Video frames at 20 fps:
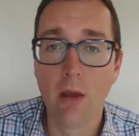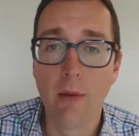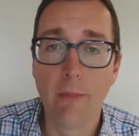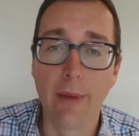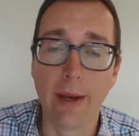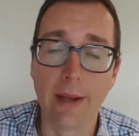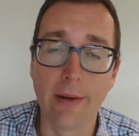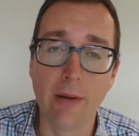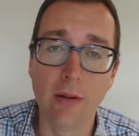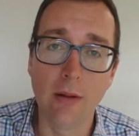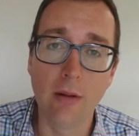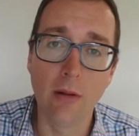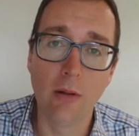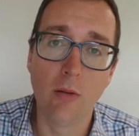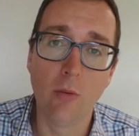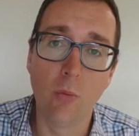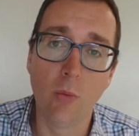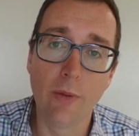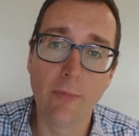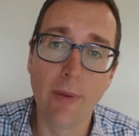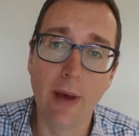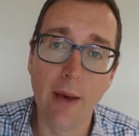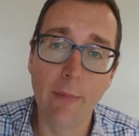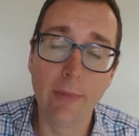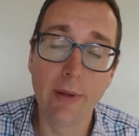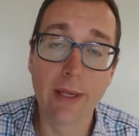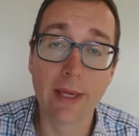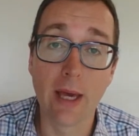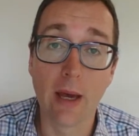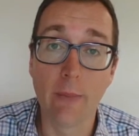but with
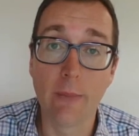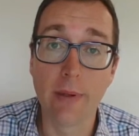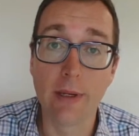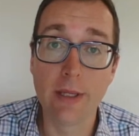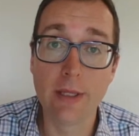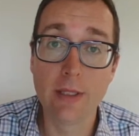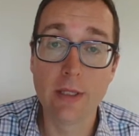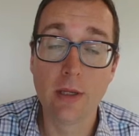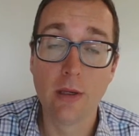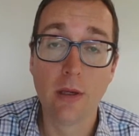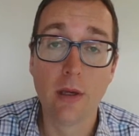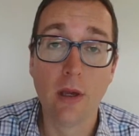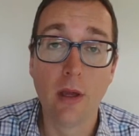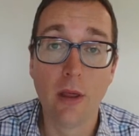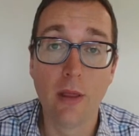public companies,